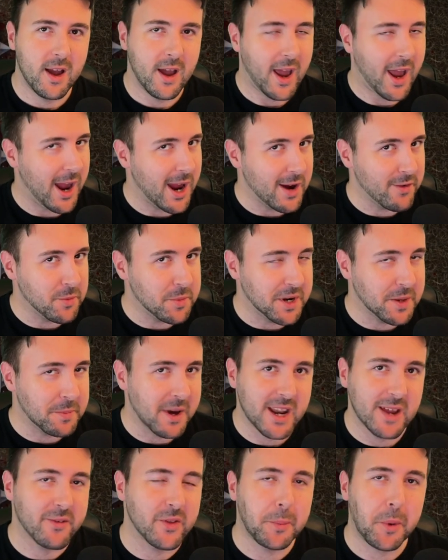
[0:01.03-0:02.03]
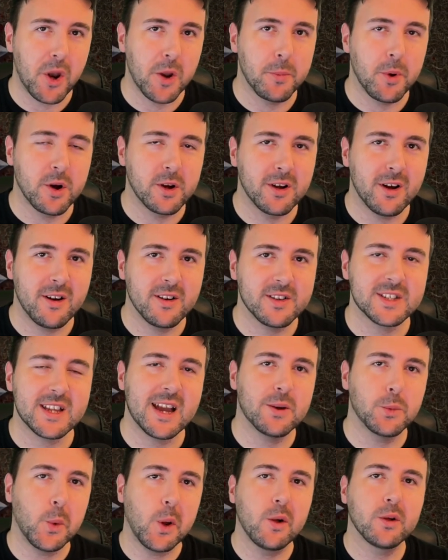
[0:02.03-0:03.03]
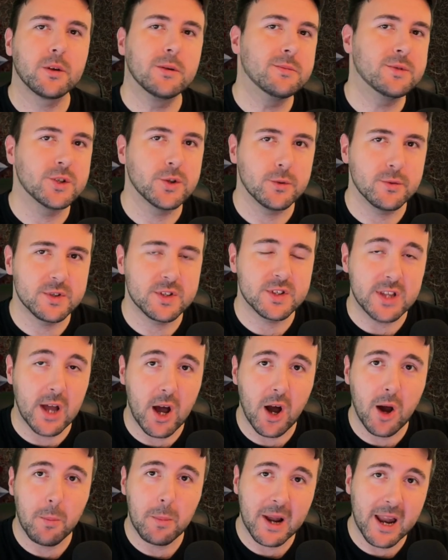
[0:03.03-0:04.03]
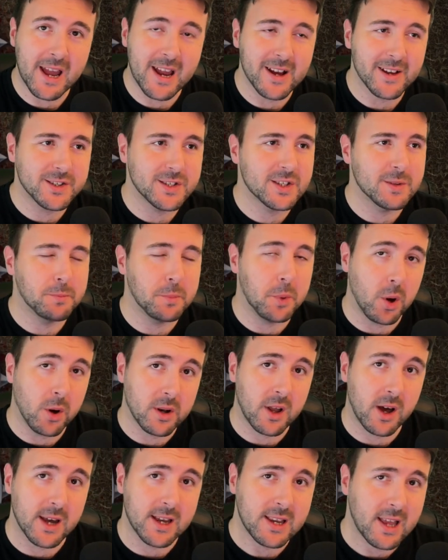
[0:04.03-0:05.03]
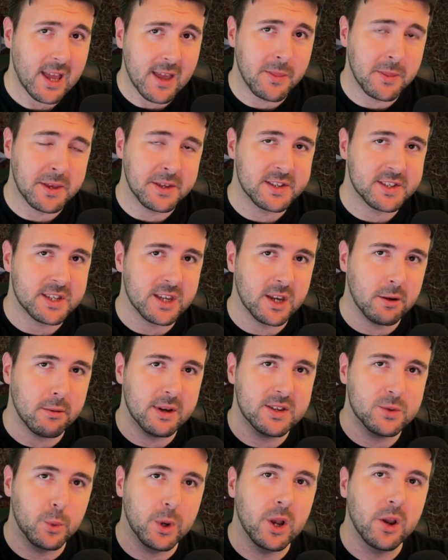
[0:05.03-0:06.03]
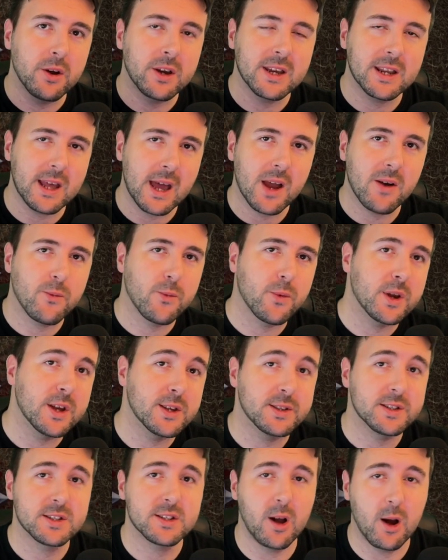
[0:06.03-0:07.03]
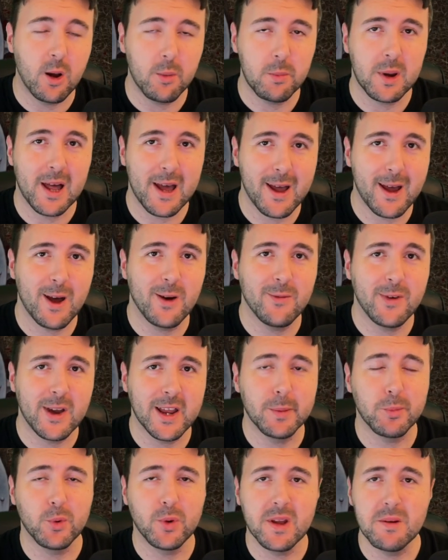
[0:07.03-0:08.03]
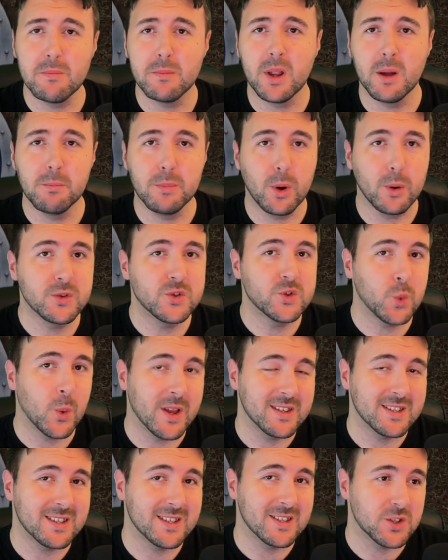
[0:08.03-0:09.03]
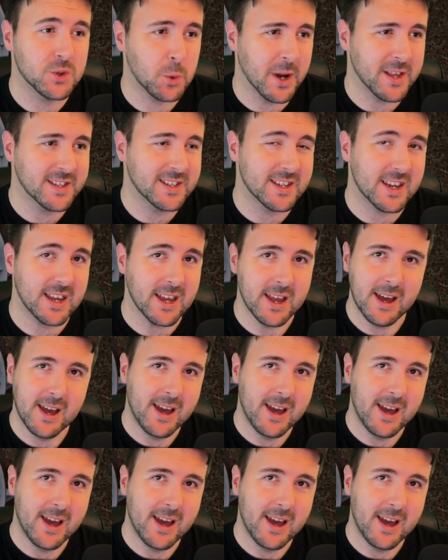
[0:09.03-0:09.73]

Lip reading: Hey everybody, Ben here from the Bonehead Podcast, and welcome to Star Player Spotlight. In this series, we look at every Star Player available in Blood Bowl 2020.